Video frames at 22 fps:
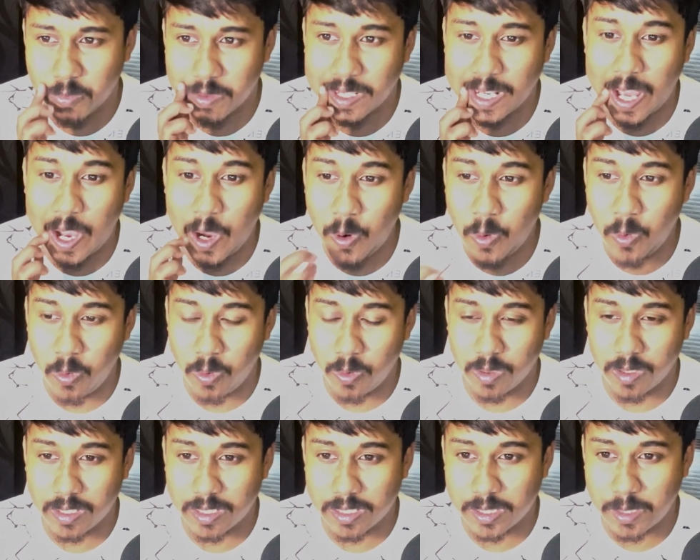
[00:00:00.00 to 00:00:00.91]
Now
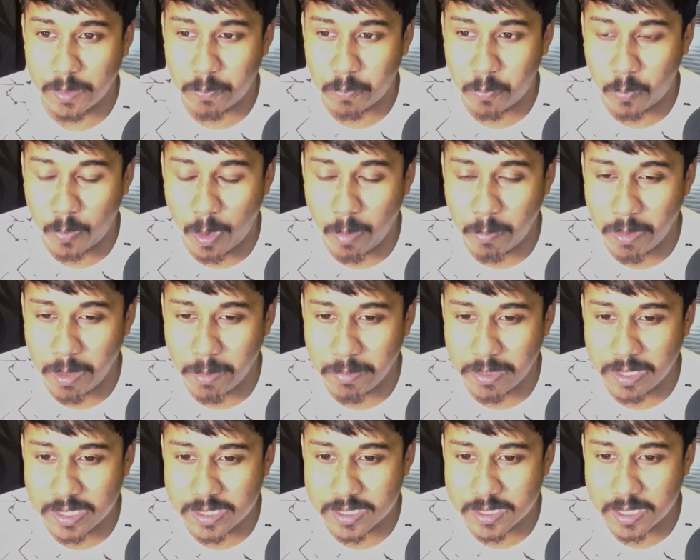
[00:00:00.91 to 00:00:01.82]
the
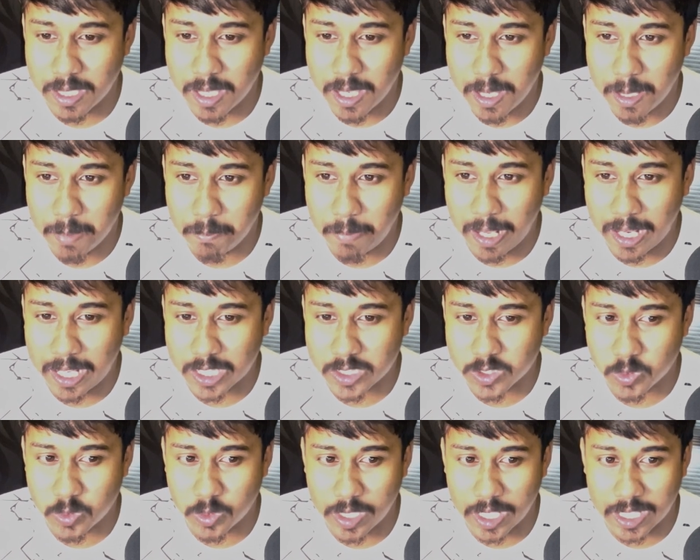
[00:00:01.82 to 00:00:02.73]
problem is black
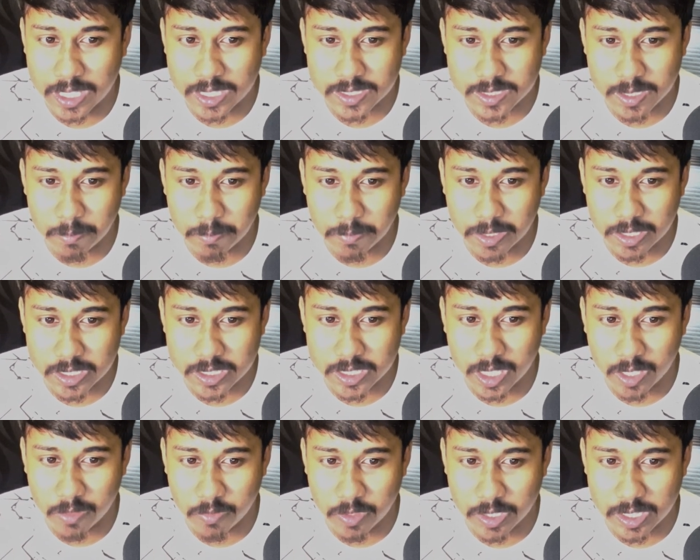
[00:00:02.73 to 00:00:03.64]
has to take some
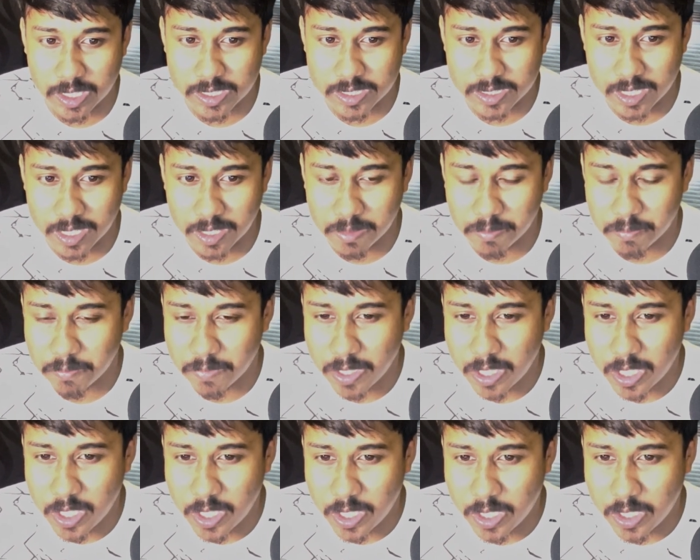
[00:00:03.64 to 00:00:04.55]
decision with this thing.
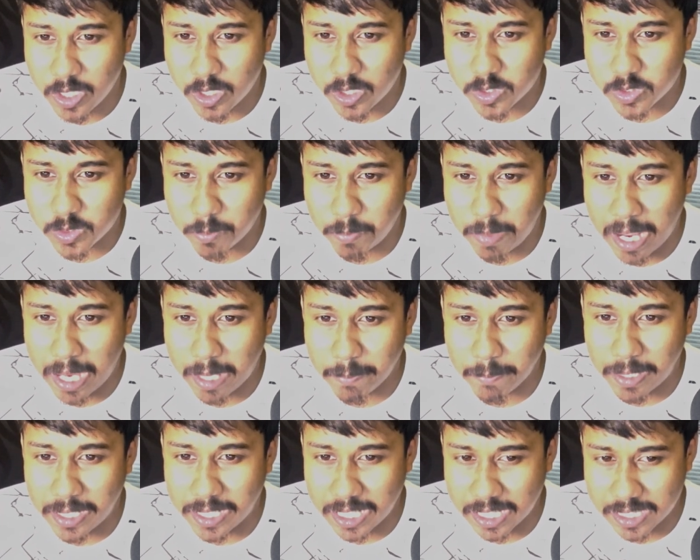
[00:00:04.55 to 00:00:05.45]
So black
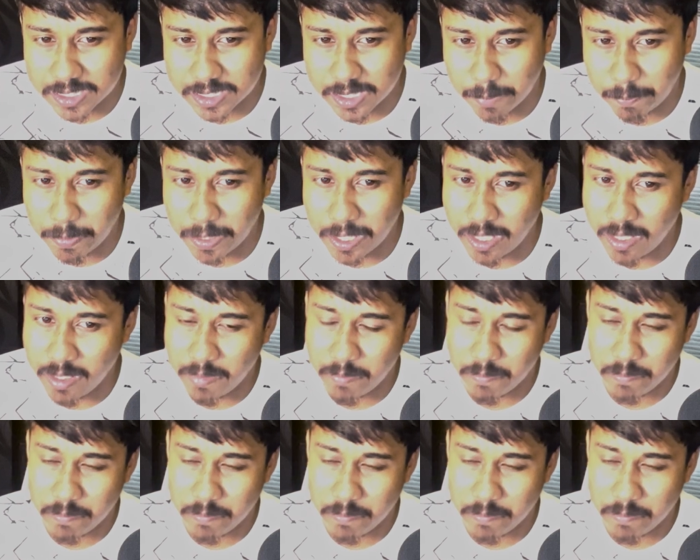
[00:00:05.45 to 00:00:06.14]
maintains the pin